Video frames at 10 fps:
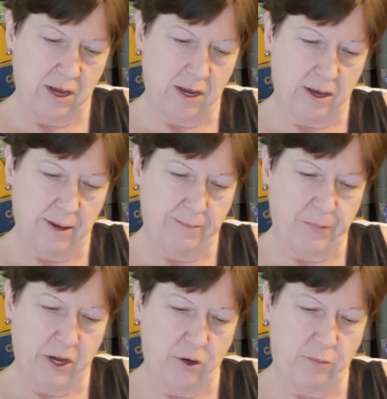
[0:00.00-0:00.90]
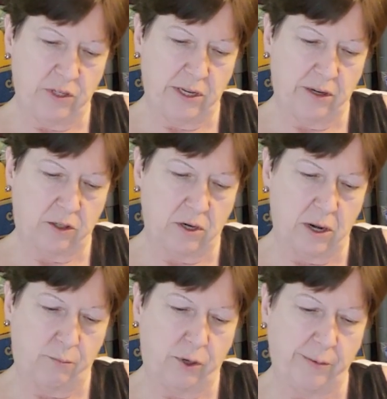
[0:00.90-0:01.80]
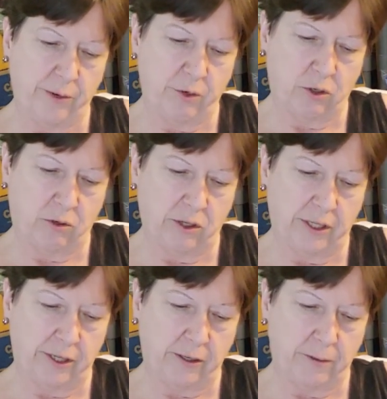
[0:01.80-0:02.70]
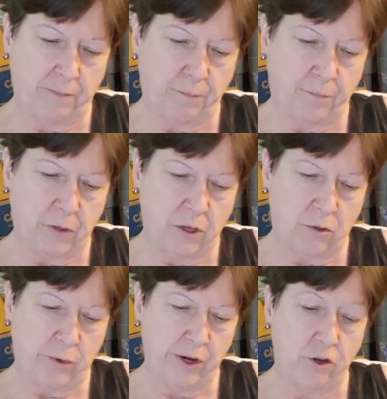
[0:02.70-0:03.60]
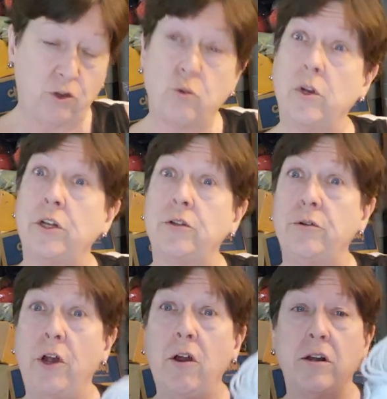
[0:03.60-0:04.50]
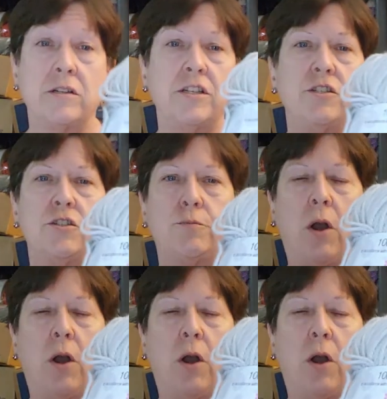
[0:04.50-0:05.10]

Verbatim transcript: 100% um, premium acrylic, 322 yards. This is